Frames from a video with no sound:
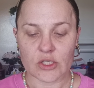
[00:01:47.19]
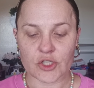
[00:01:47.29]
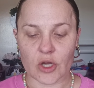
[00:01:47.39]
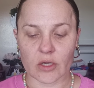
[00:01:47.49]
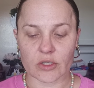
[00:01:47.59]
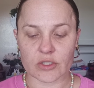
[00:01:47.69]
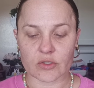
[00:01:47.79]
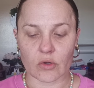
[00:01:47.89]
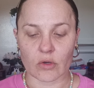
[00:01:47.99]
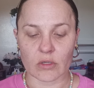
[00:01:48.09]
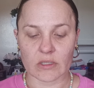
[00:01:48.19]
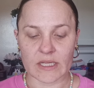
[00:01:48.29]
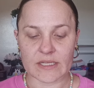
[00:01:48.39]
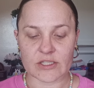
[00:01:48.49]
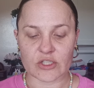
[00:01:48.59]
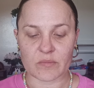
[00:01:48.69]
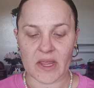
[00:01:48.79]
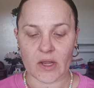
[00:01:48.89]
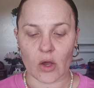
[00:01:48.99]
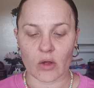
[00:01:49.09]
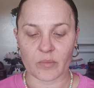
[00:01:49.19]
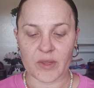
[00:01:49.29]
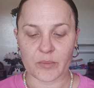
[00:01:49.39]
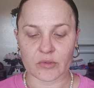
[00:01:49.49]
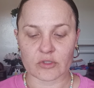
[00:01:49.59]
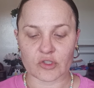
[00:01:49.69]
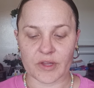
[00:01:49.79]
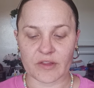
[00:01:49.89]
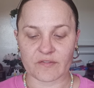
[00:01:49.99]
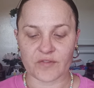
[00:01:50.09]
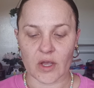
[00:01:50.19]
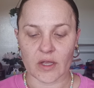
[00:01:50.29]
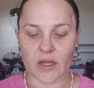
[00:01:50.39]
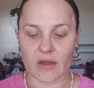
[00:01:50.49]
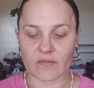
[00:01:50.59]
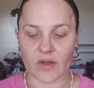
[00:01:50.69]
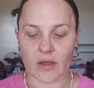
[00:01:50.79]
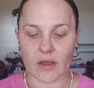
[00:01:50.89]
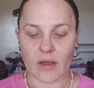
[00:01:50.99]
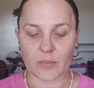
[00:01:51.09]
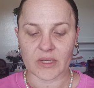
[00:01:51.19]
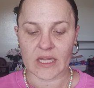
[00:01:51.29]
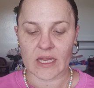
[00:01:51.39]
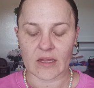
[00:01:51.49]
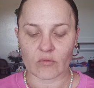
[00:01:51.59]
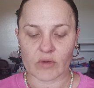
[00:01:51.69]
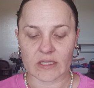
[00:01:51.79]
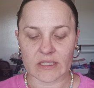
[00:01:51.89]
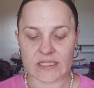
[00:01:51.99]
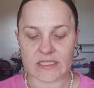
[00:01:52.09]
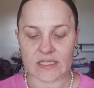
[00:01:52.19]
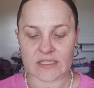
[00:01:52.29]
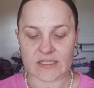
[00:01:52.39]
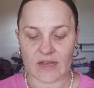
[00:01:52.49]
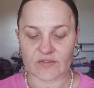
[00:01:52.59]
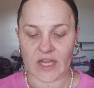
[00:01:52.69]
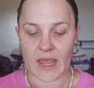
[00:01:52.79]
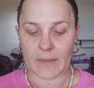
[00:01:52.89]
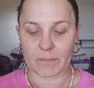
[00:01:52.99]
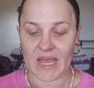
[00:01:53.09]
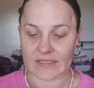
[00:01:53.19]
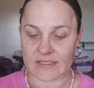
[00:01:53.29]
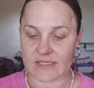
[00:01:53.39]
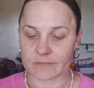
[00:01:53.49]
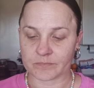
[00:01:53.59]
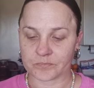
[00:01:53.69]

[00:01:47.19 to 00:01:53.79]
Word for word: Chongker's goal is to make all people enjoy the fun of accompanying realistic stuffed pets.